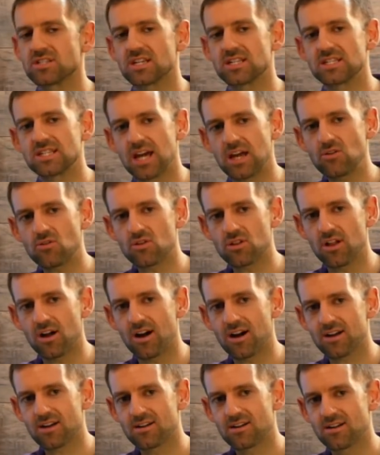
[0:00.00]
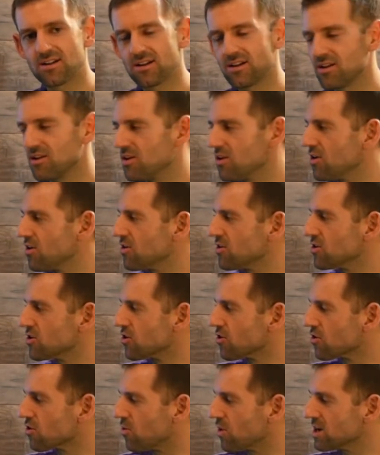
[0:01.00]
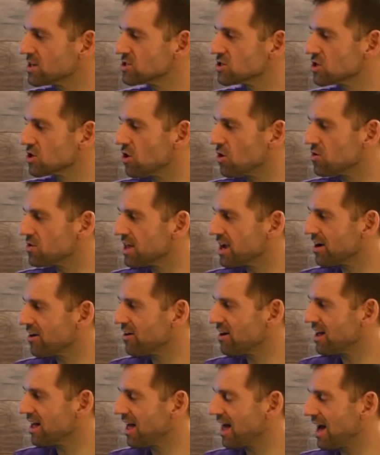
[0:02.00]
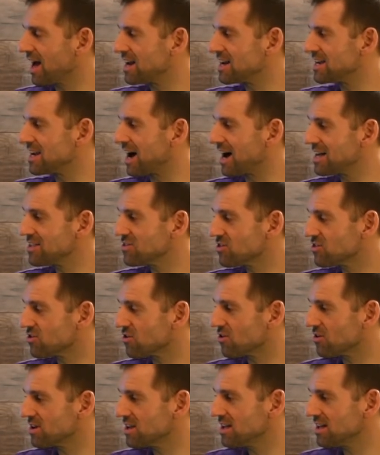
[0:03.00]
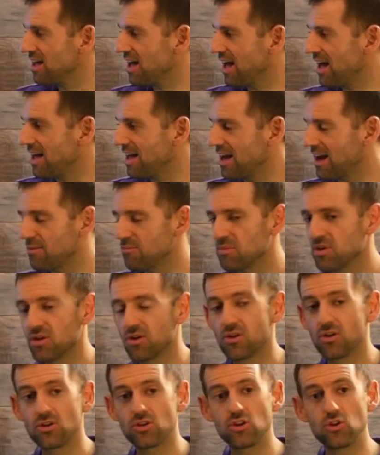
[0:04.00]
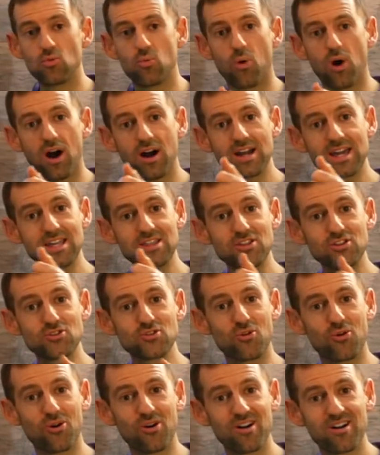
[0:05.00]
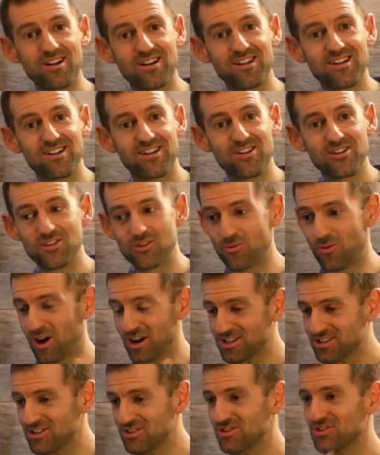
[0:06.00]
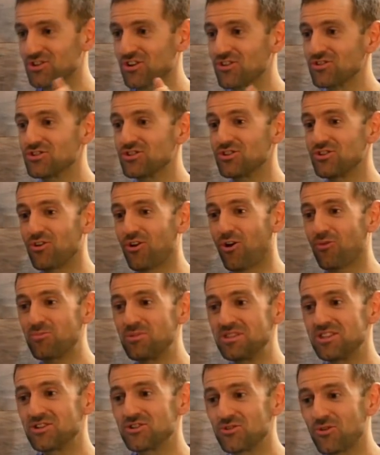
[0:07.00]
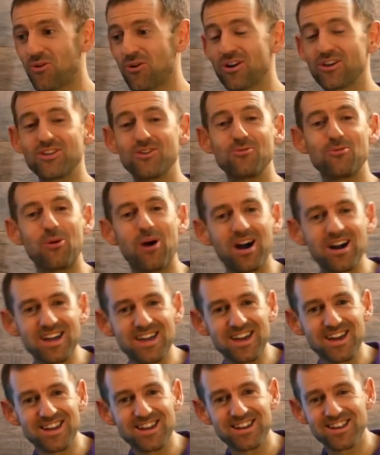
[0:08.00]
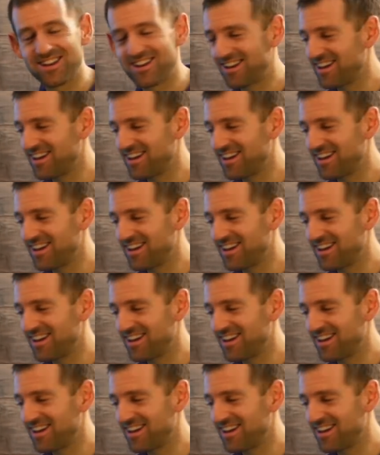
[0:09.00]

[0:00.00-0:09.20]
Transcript: at ten o'clock. You're going to go there at nine thirty a m You walk in the door. You walk to the church, you open the door, you walk in.